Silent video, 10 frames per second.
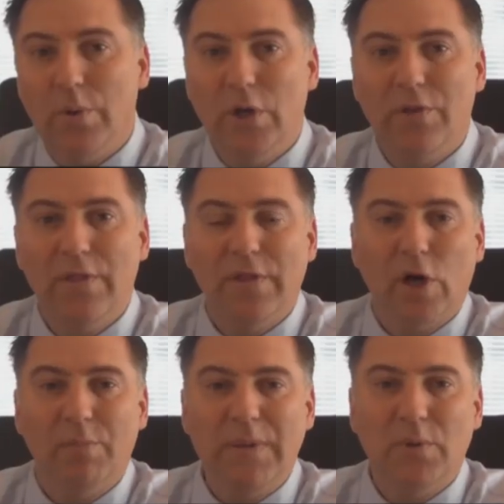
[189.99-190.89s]
We know that
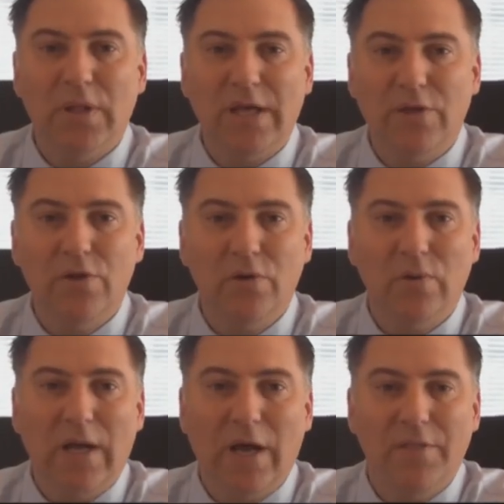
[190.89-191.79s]
there are people like
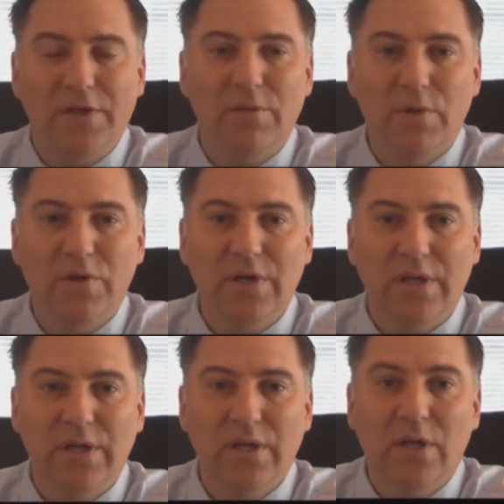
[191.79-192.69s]
you out in the
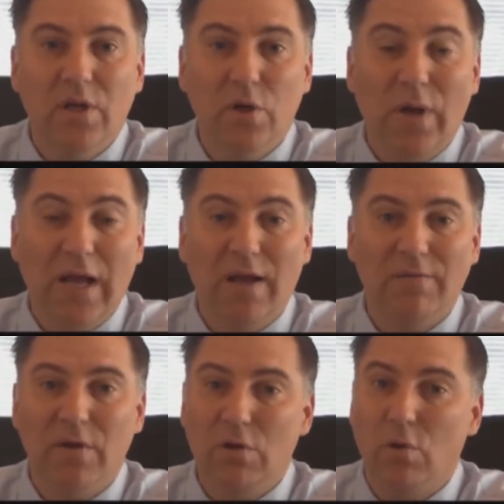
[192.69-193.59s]
community who
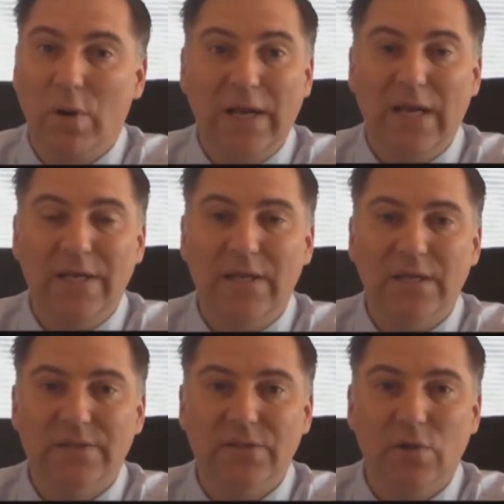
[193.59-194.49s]
have great
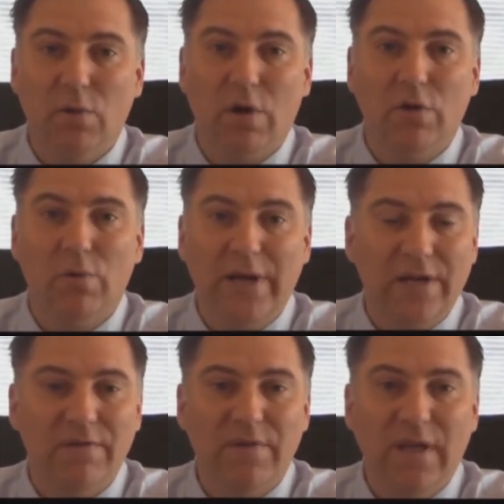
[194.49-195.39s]
ideas, who are
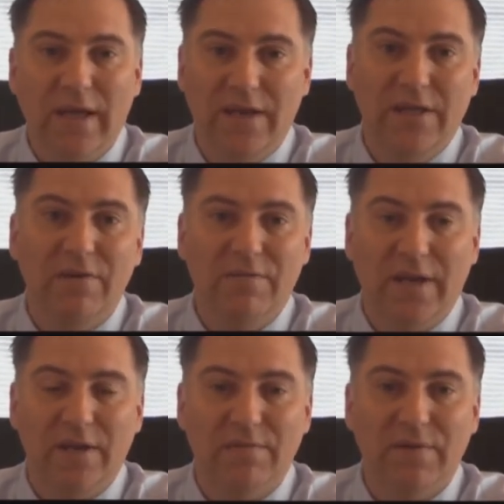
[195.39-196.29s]
creative and
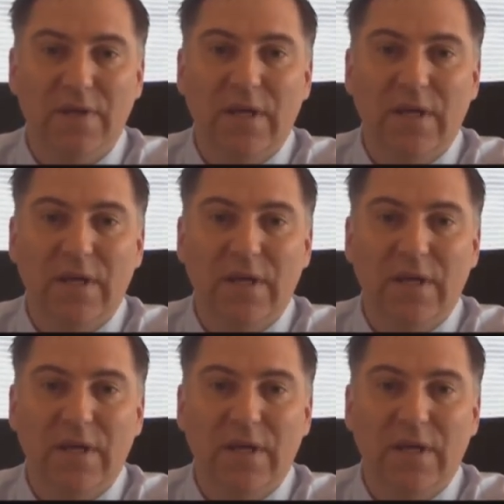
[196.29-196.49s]
innovative,